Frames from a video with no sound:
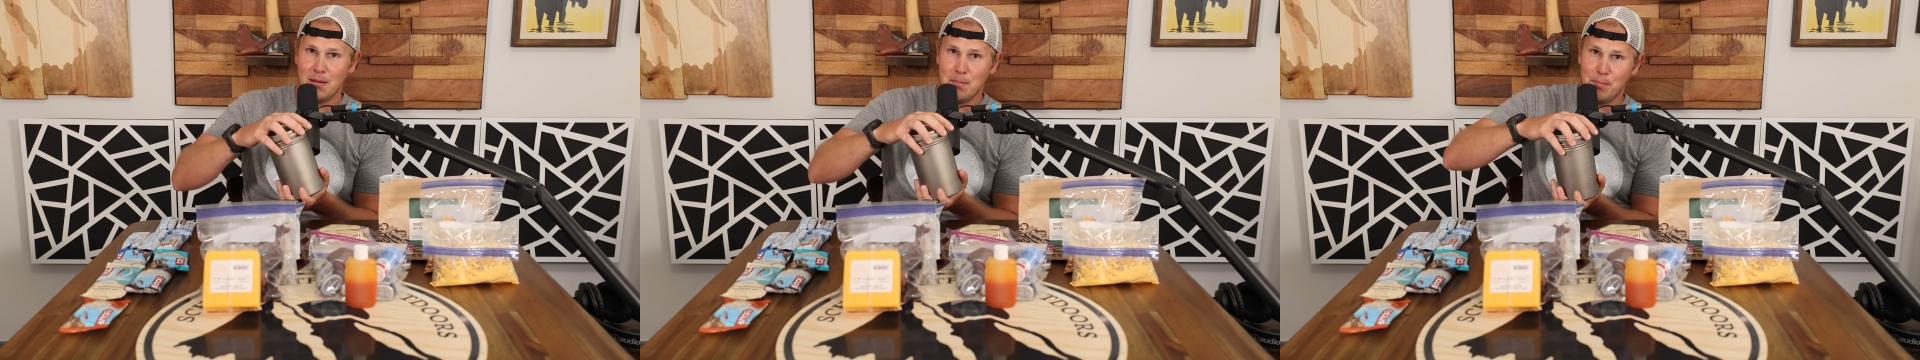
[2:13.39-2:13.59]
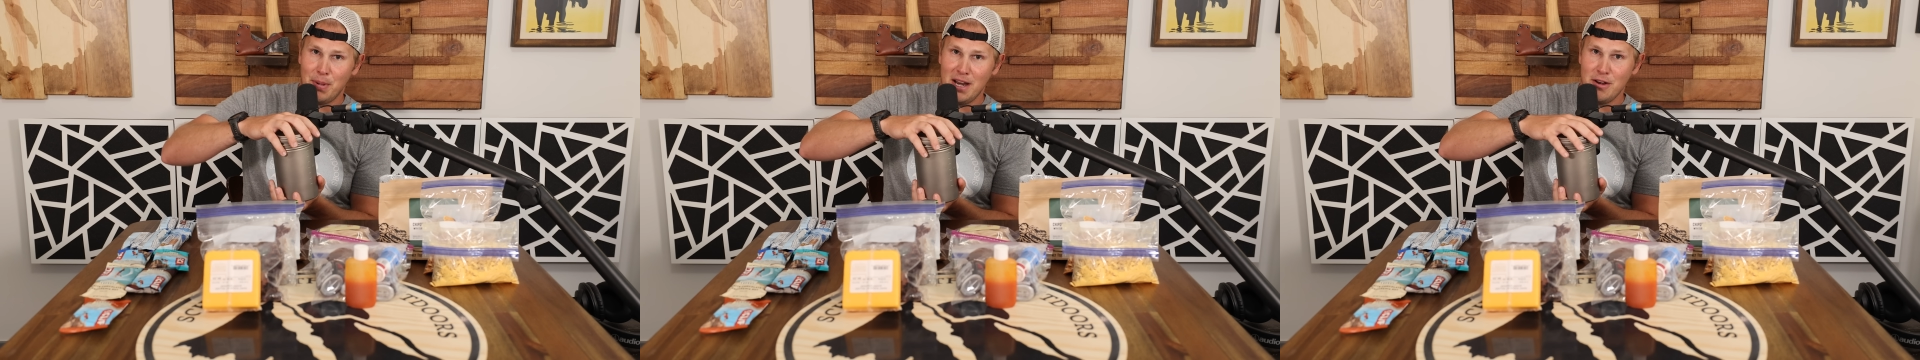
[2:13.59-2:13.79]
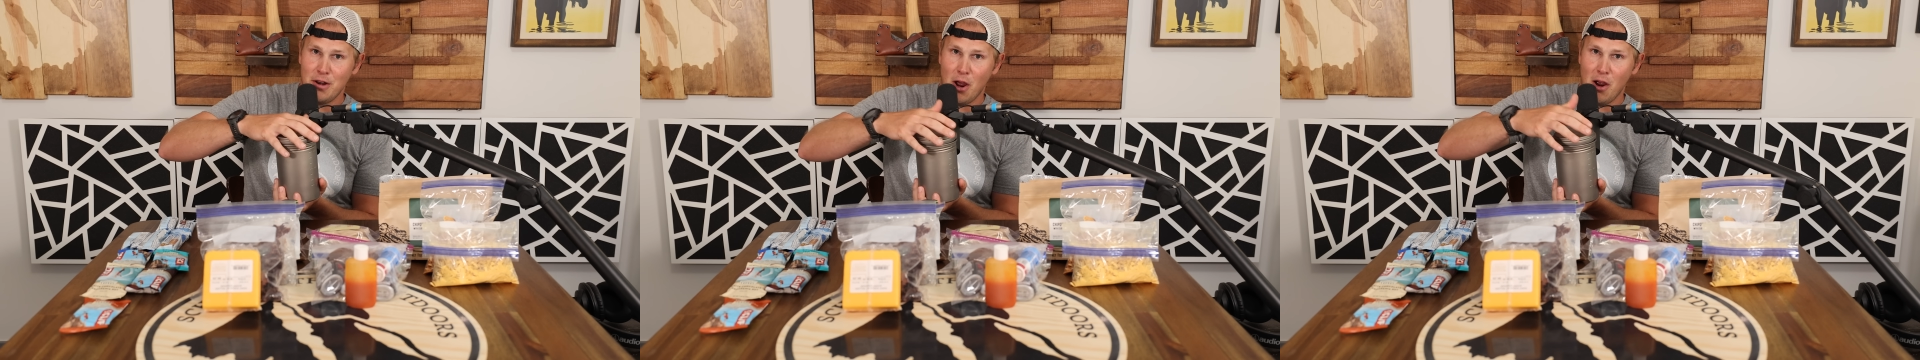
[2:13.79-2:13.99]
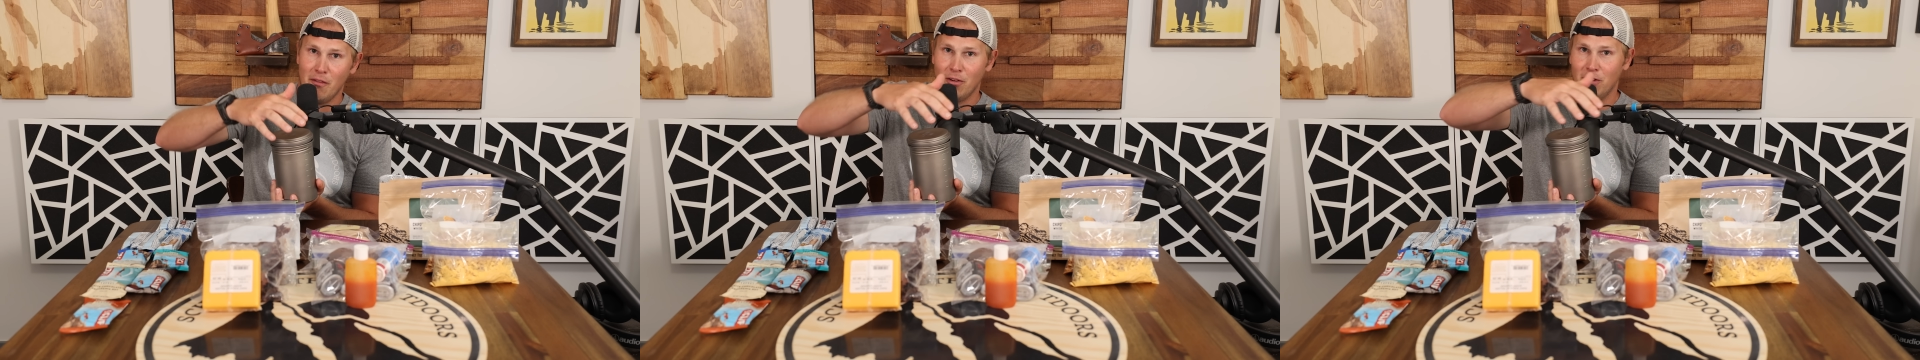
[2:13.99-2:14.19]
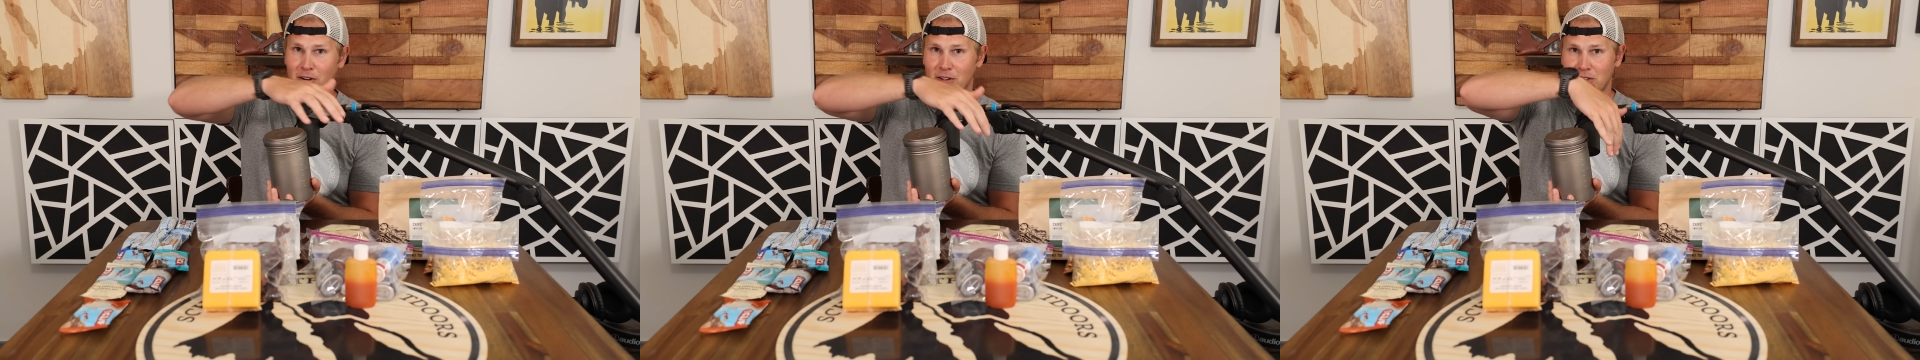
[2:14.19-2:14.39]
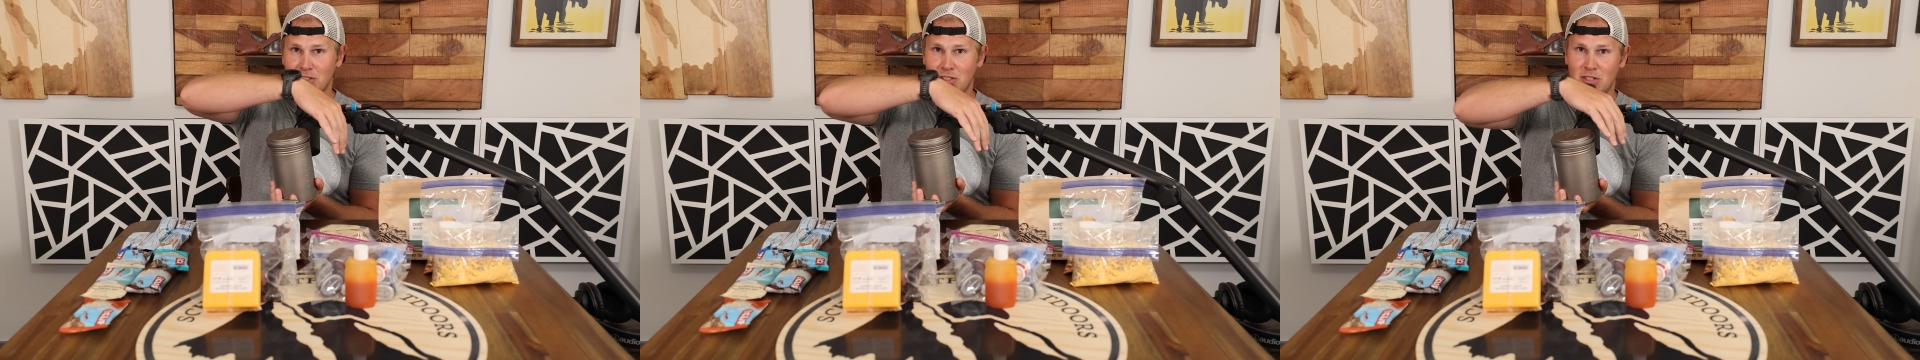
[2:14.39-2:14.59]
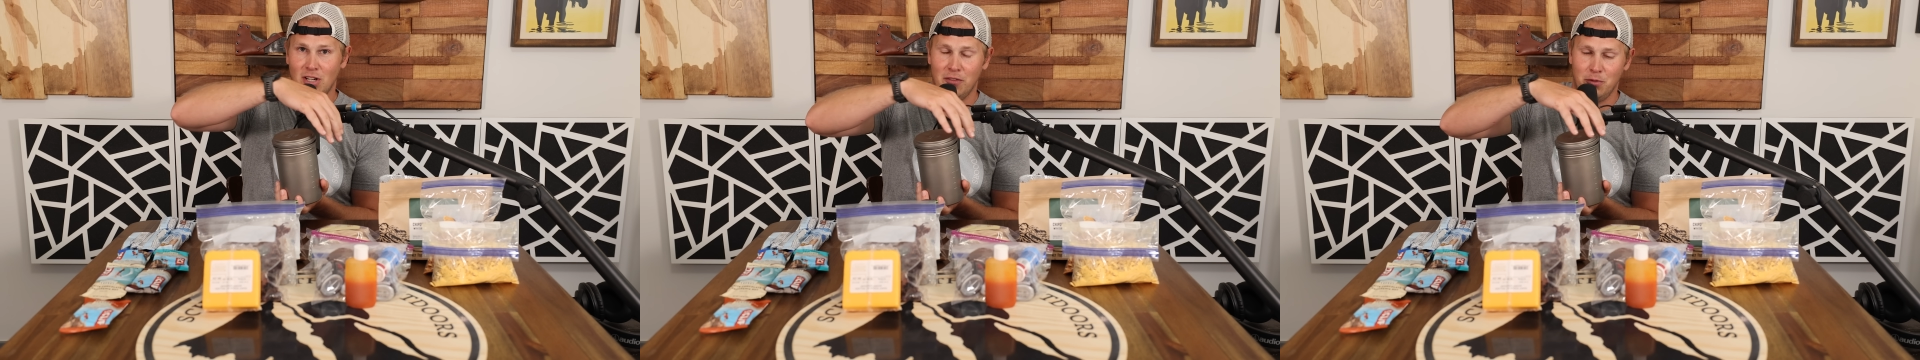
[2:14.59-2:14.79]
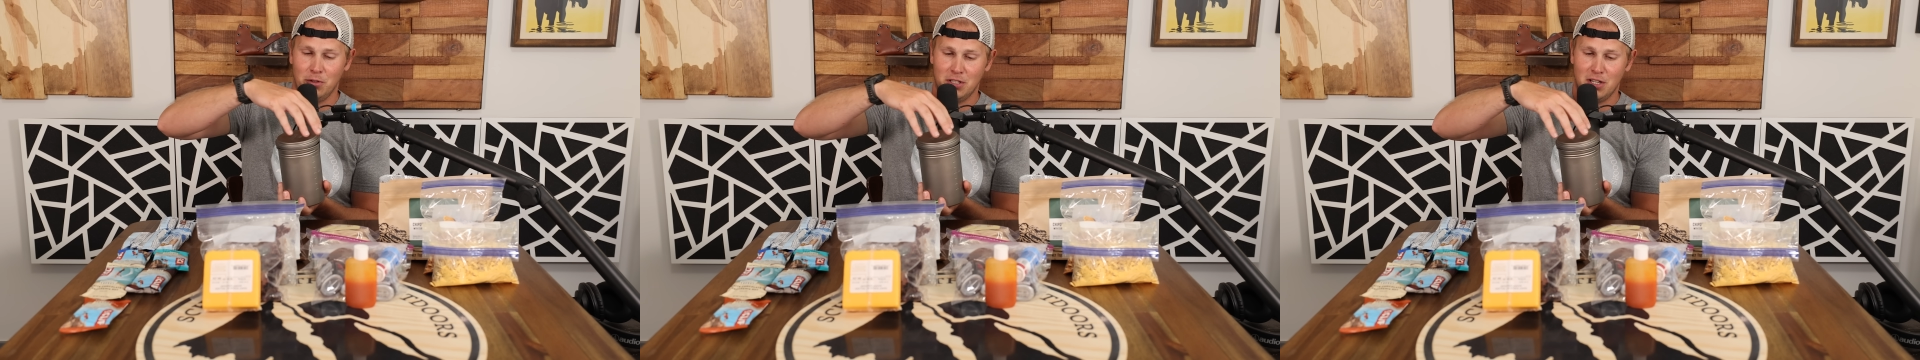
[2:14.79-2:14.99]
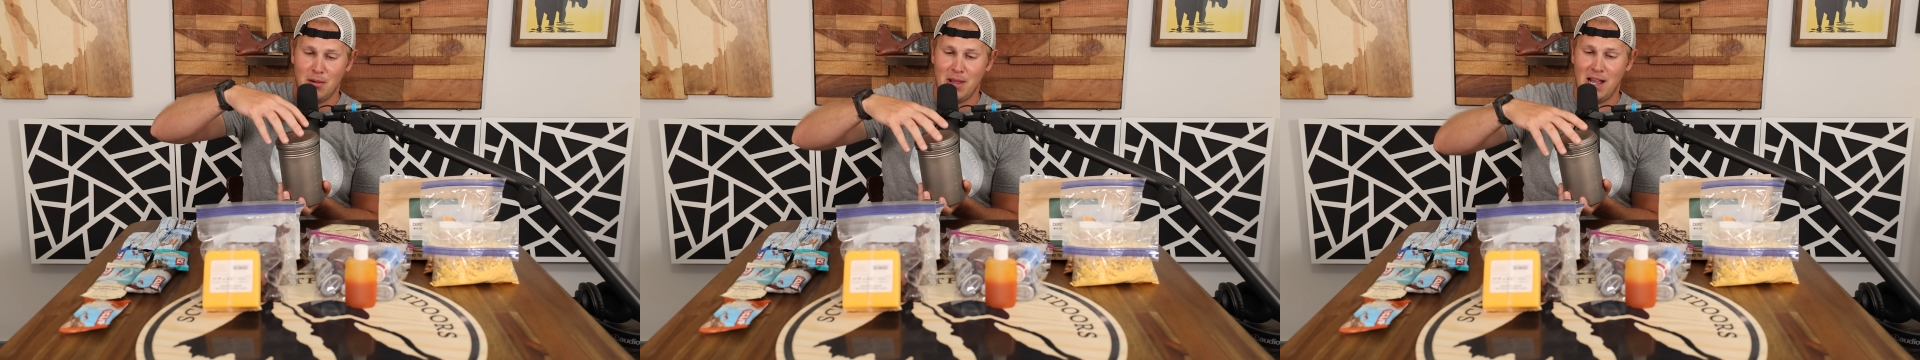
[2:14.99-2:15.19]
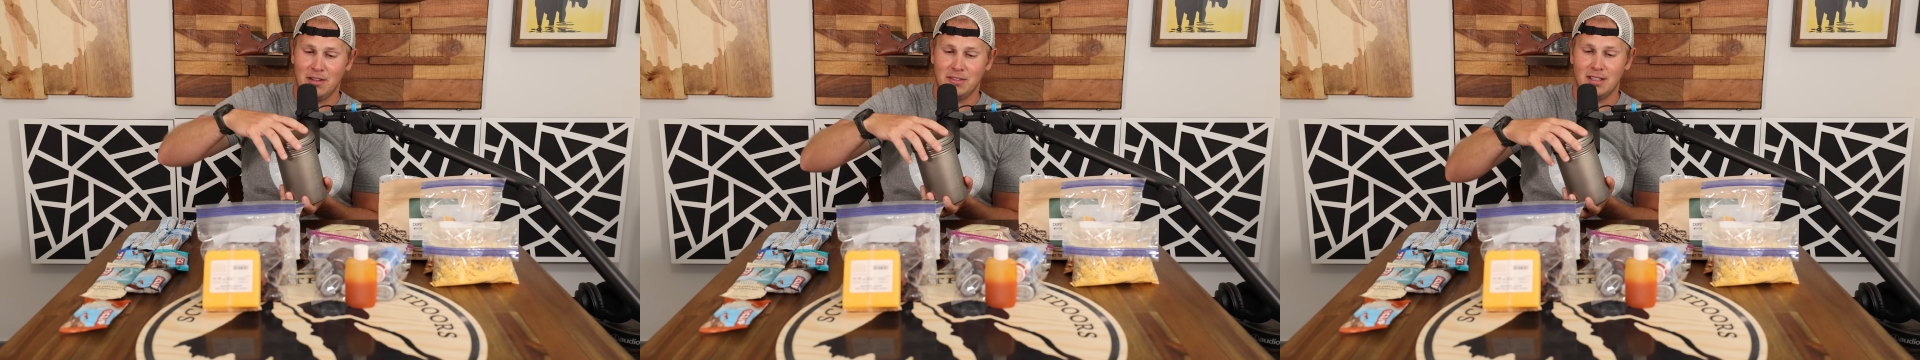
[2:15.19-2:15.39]
I'd bend over and stuff would
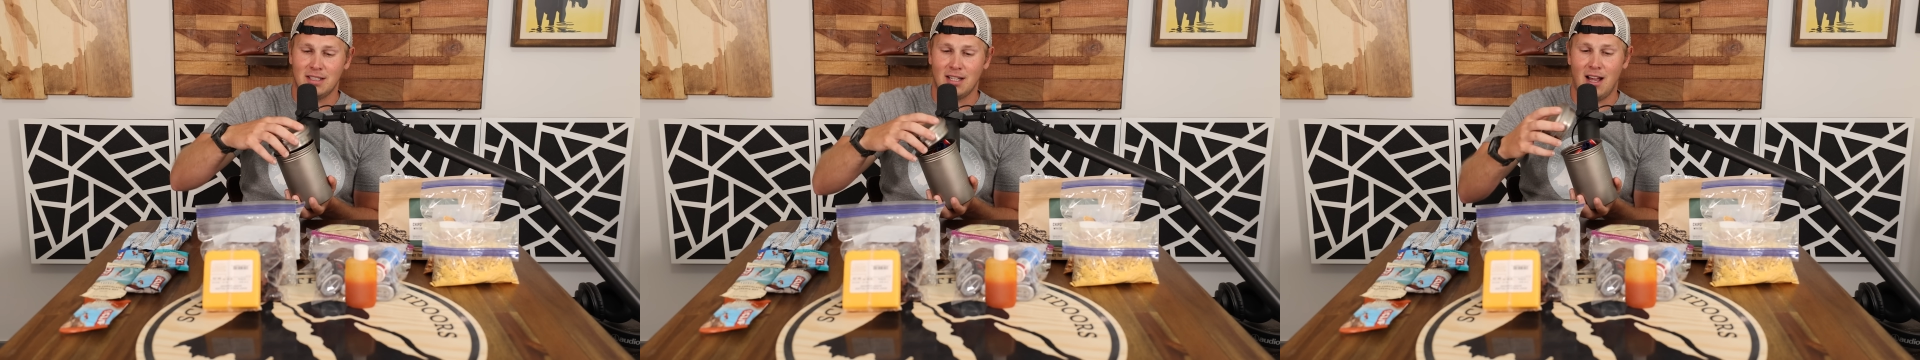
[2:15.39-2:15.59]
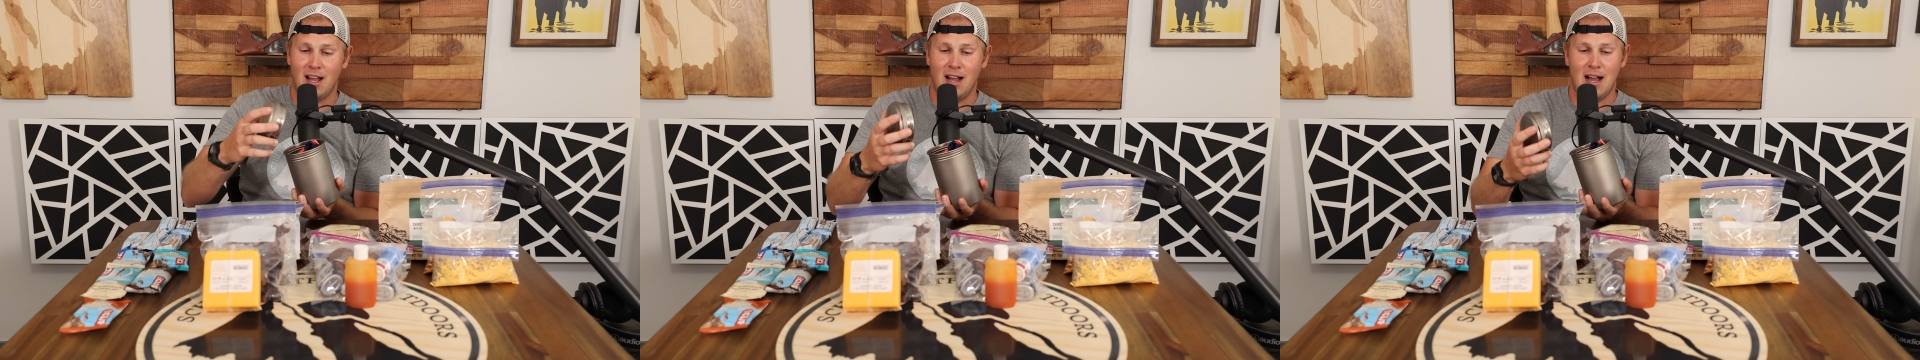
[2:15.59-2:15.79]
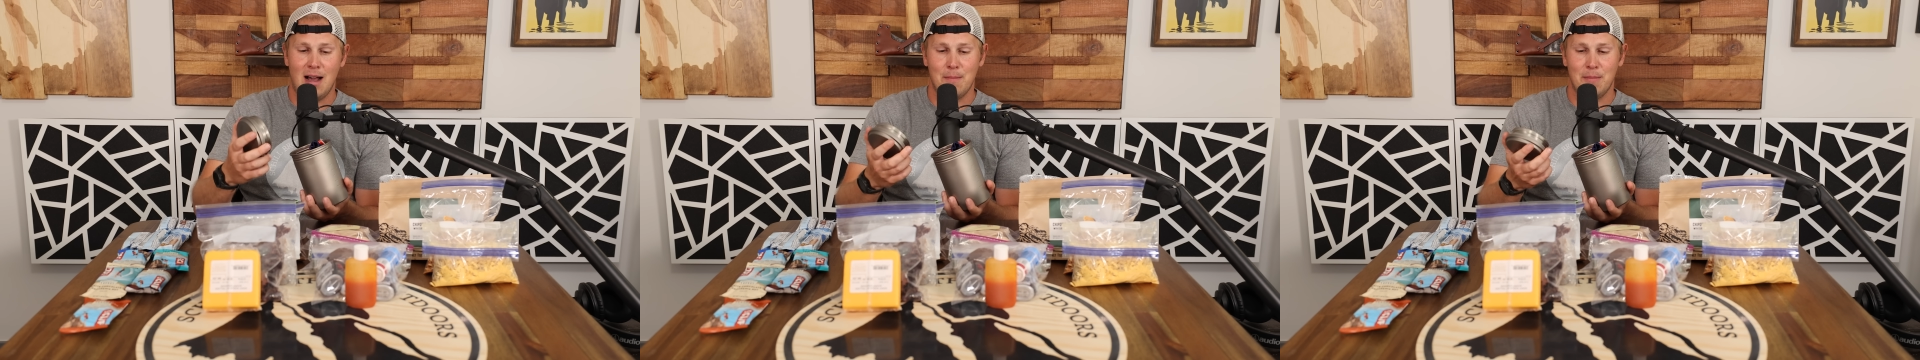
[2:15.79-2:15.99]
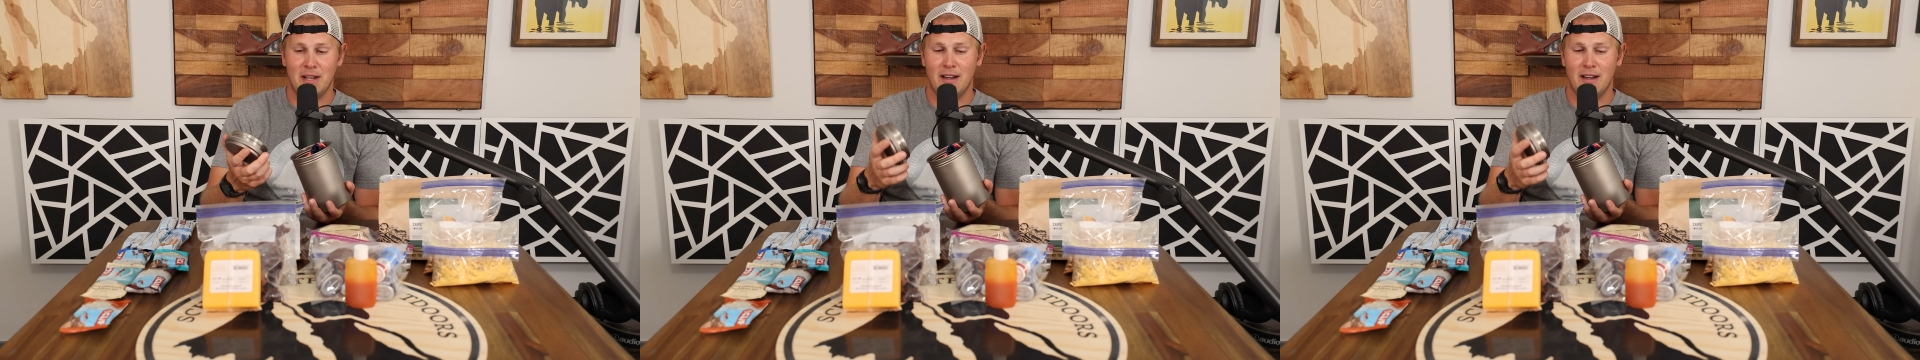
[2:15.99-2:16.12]
come out the top.